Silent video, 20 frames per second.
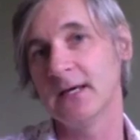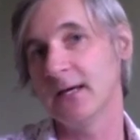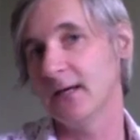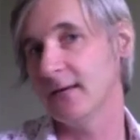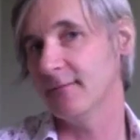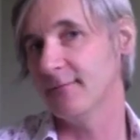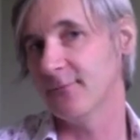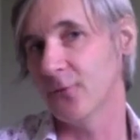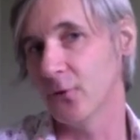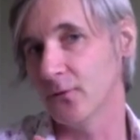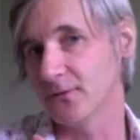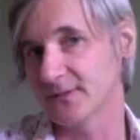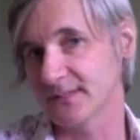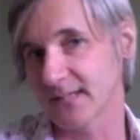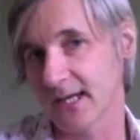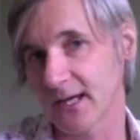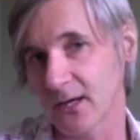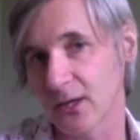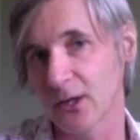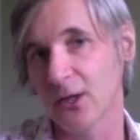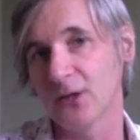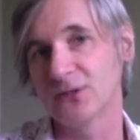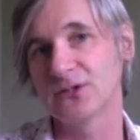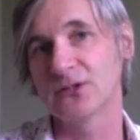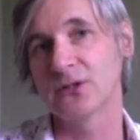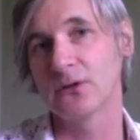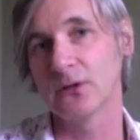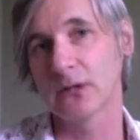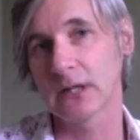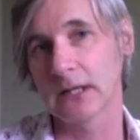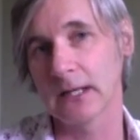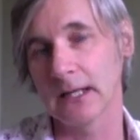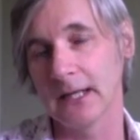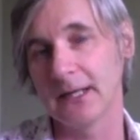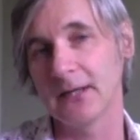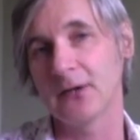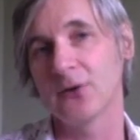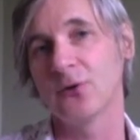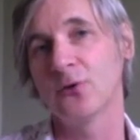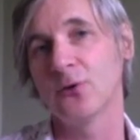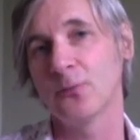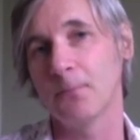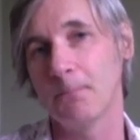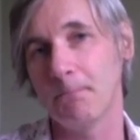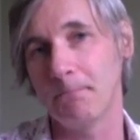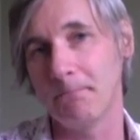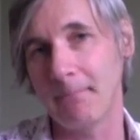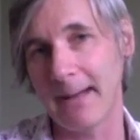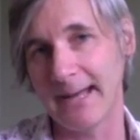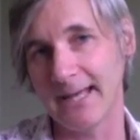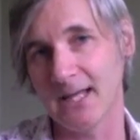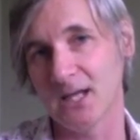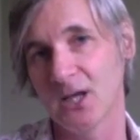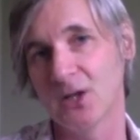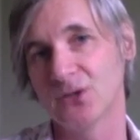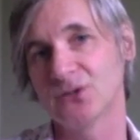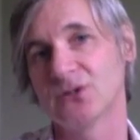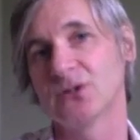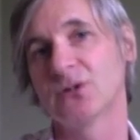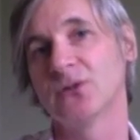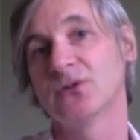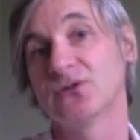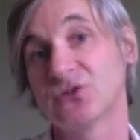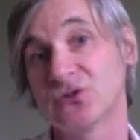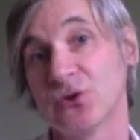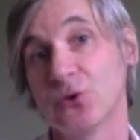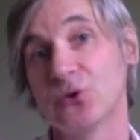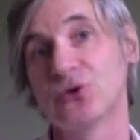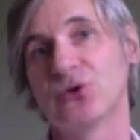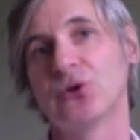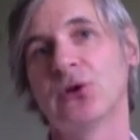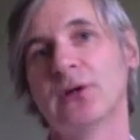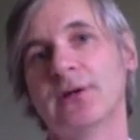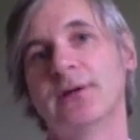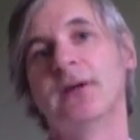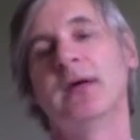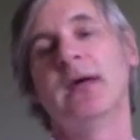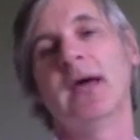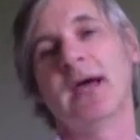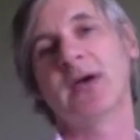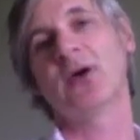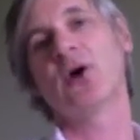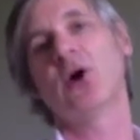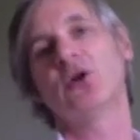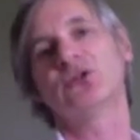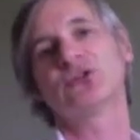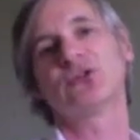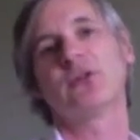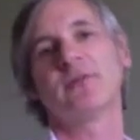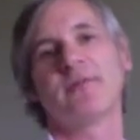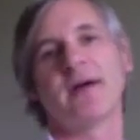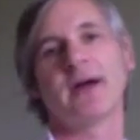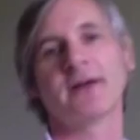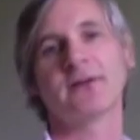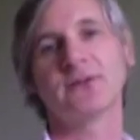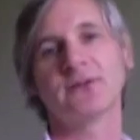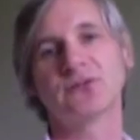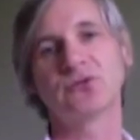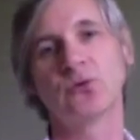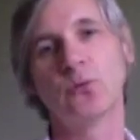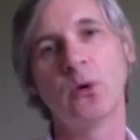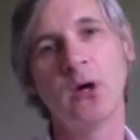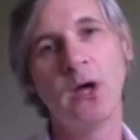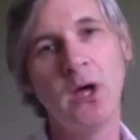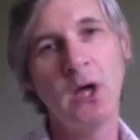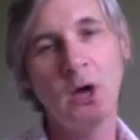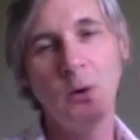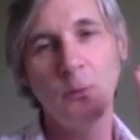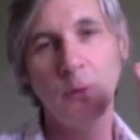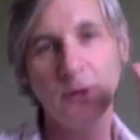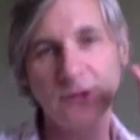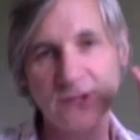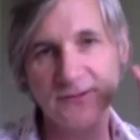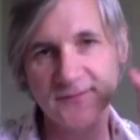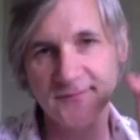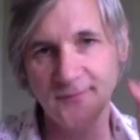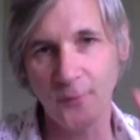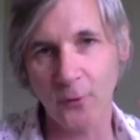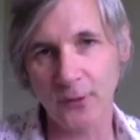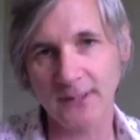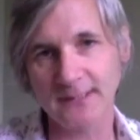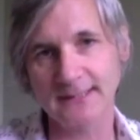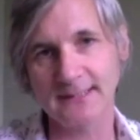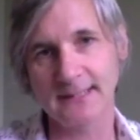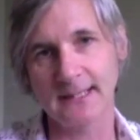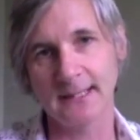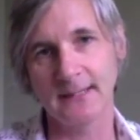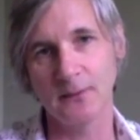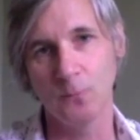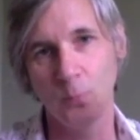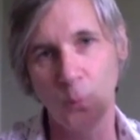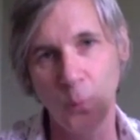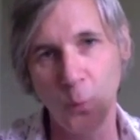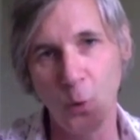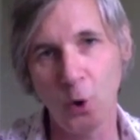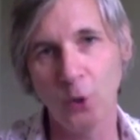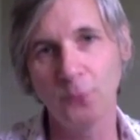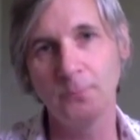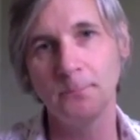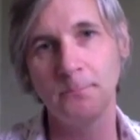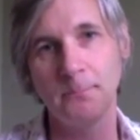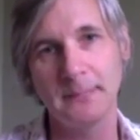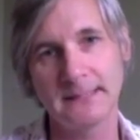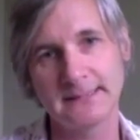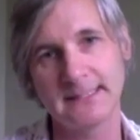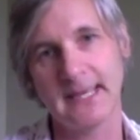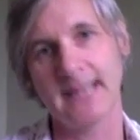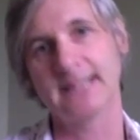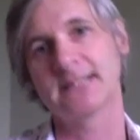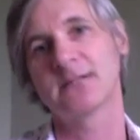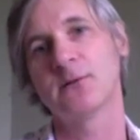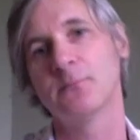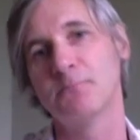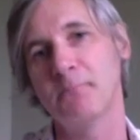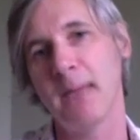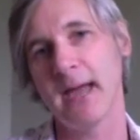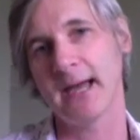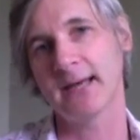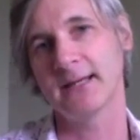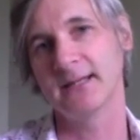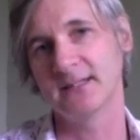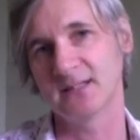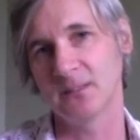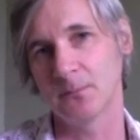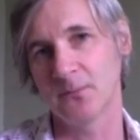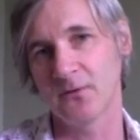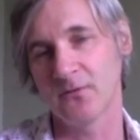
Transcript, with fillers: involve psychological, clinical, biological, social, and, and cultural factors. So we're just focusing in on one potential mechanism